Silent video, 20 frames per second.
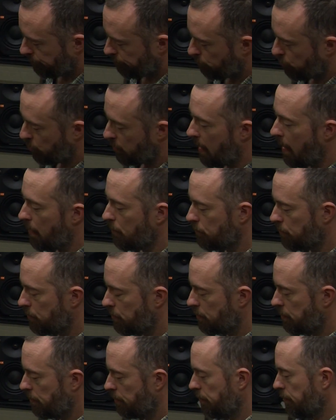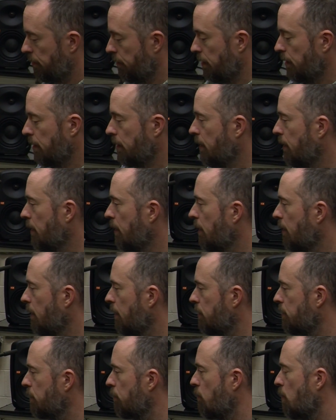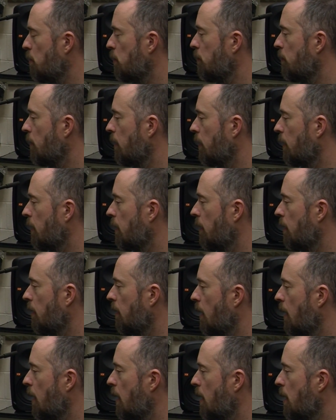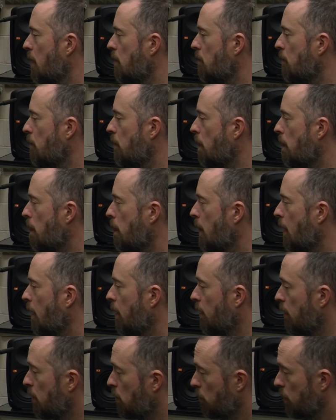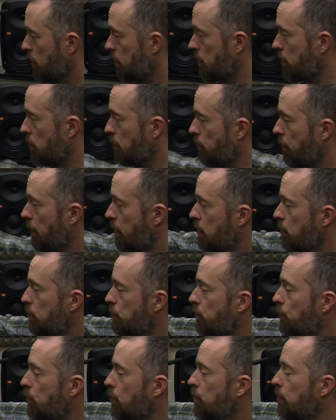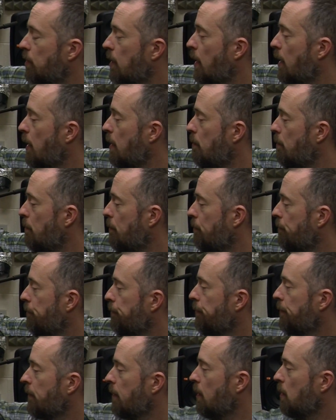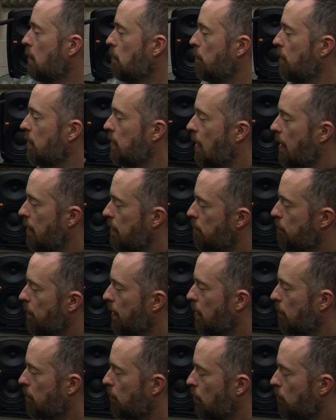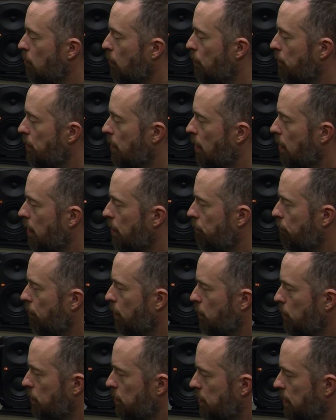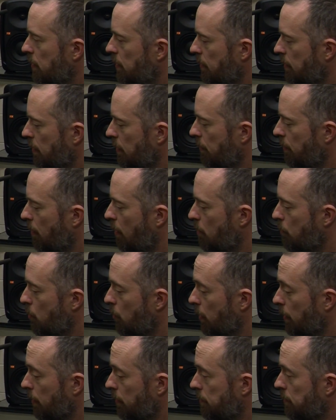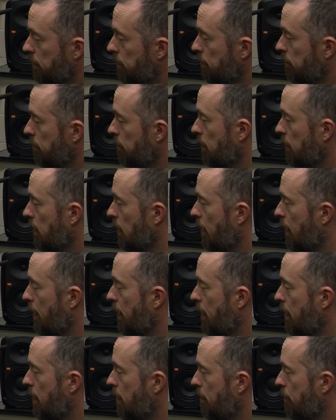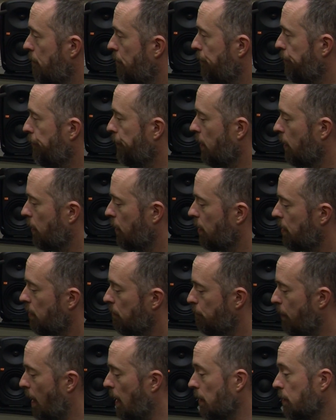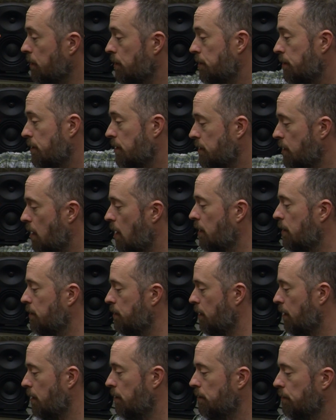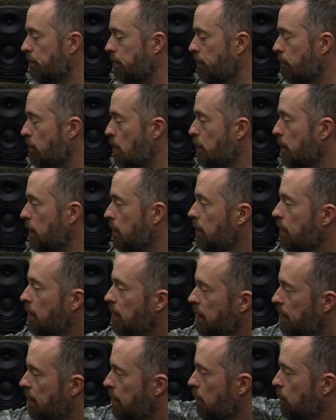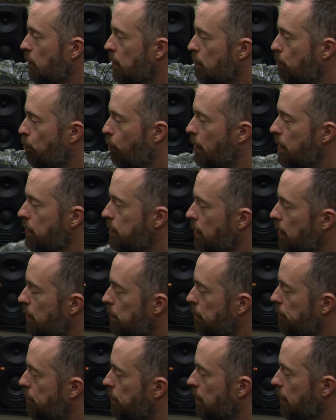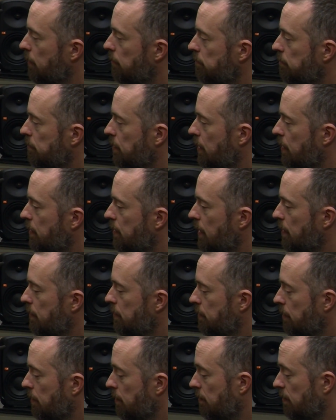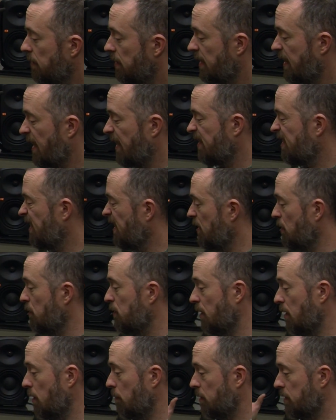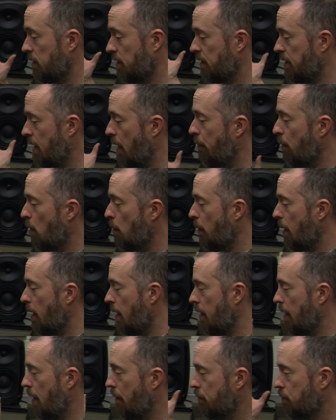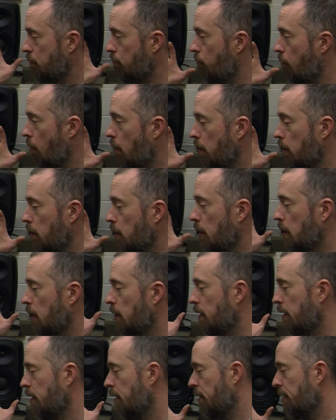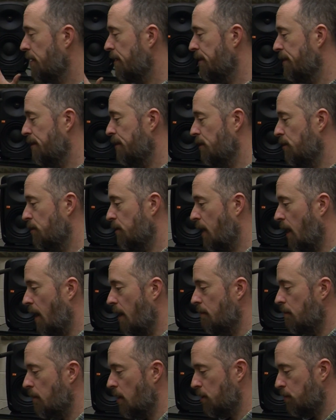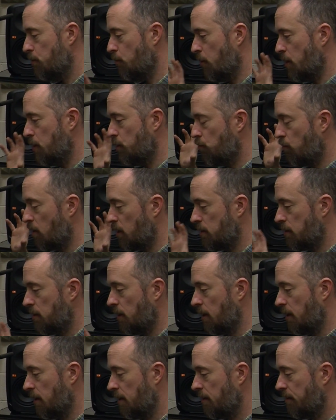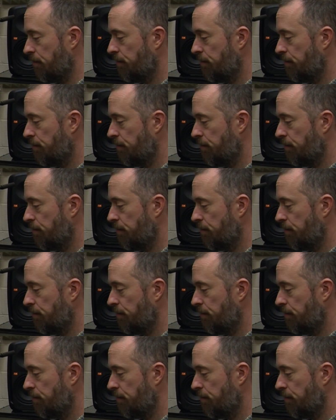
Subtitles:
pronounced as the ribbon mic, but still very useful. But yeah, you can pick up a lot more of the high frequency, the kind of harmonics, and kind of balance the darker tone of the ribbon with the brighter tone of the condenser. And then actually using them as a stereo pair, left and right, you get a much more interesting,